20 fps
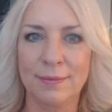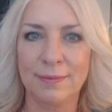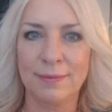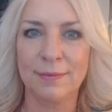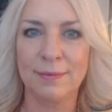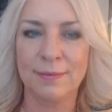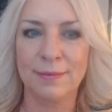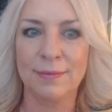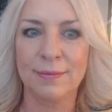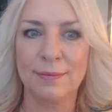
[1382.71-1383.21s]

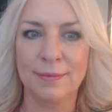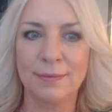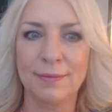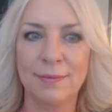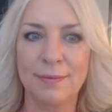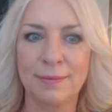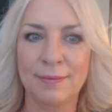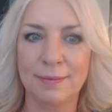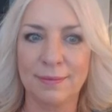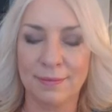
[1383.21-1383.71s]

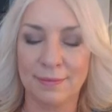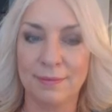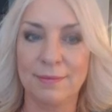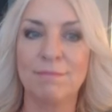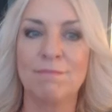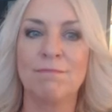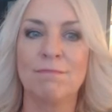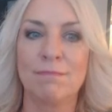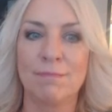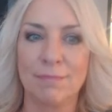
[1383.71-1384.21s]

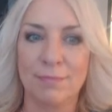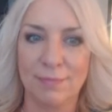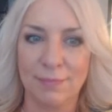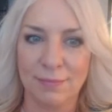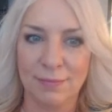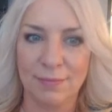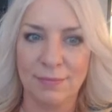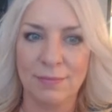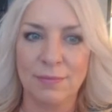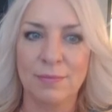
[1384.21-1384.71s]

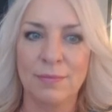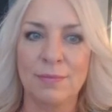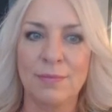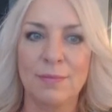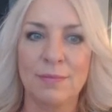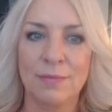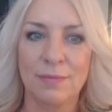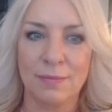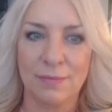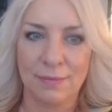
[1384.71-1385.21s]

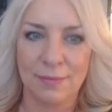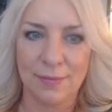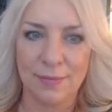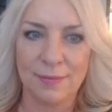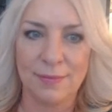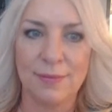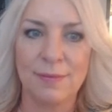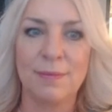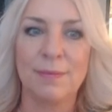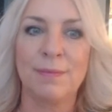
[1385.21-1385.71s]

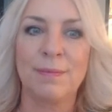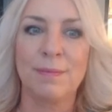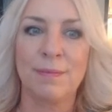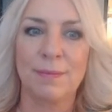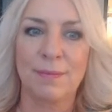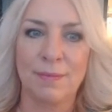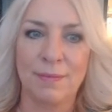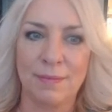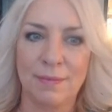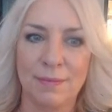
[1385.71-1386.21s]

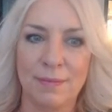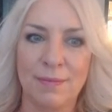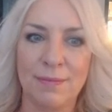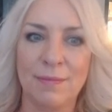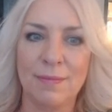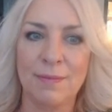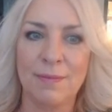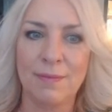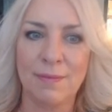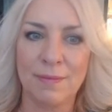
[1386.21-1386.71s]

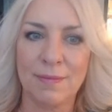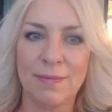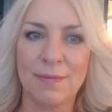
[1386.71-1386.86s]
The person shown says nothing.